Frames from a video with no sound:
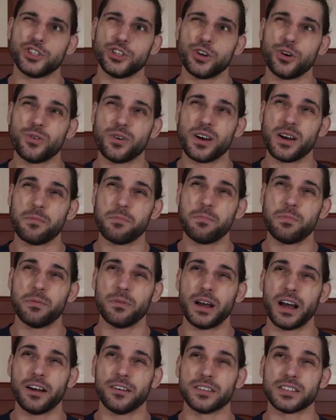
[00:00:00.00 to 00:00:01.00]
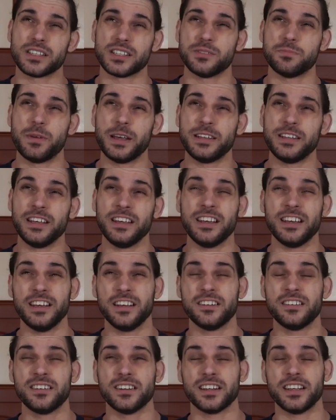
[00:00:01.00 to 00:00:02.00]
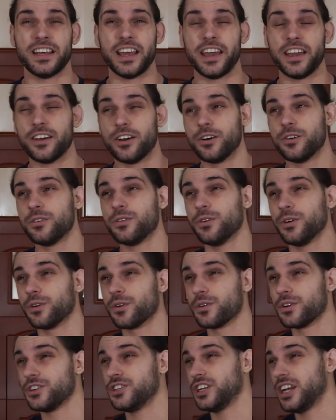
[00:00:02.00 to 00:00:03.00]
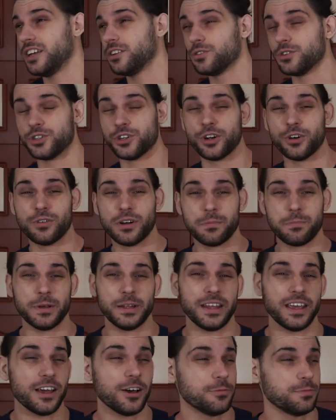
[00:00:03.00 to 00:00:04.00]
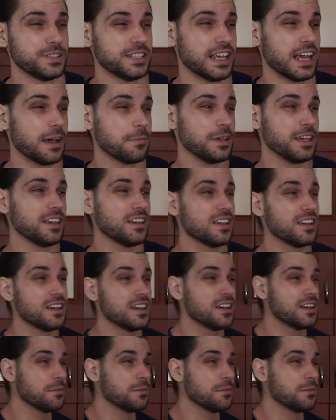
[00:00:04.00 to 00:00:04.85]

show up. I was expecting either KO or Jay to show up and help Sami,